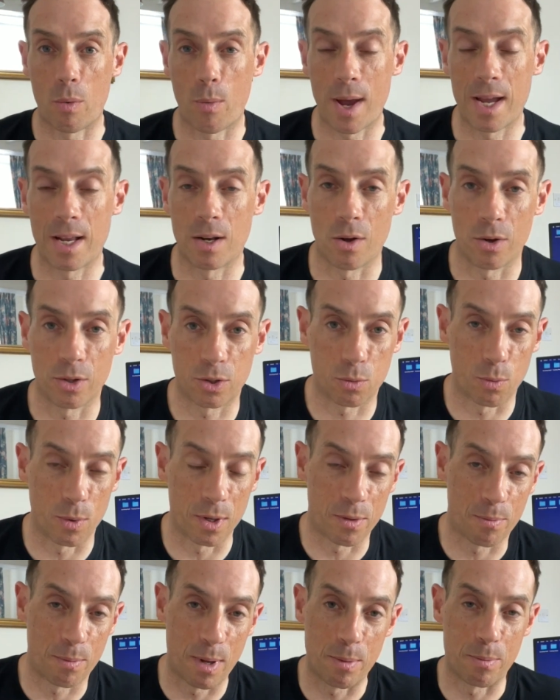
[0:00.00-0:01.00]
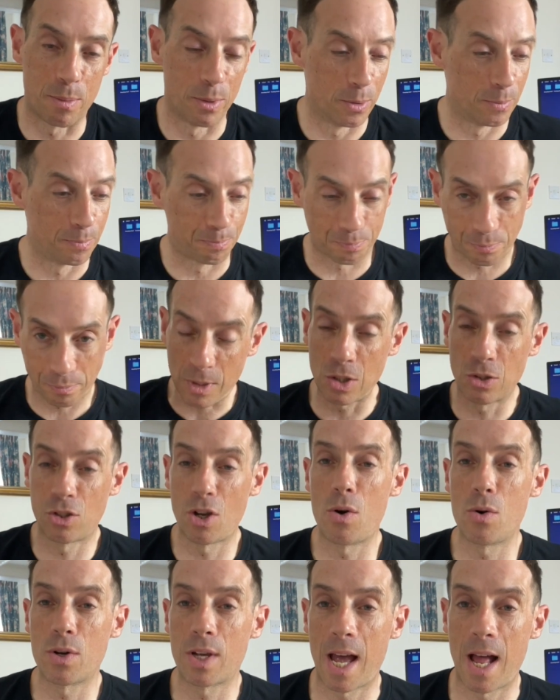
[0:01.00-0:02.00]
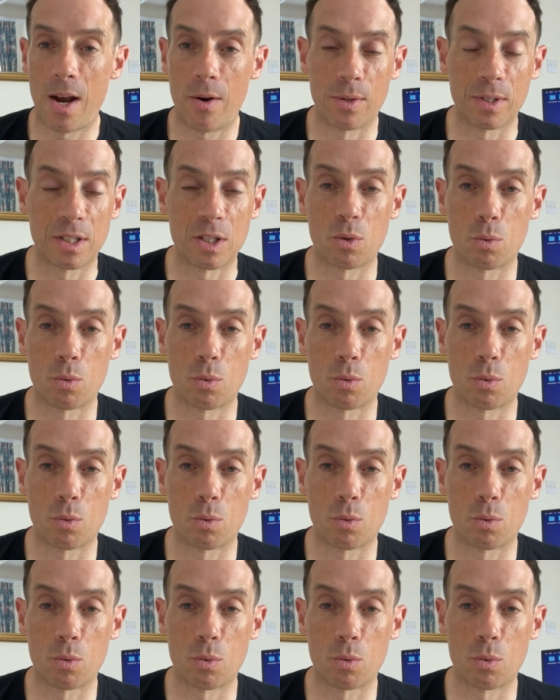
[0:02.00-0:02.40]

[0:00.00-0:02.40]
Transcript: weight loss with people, total calories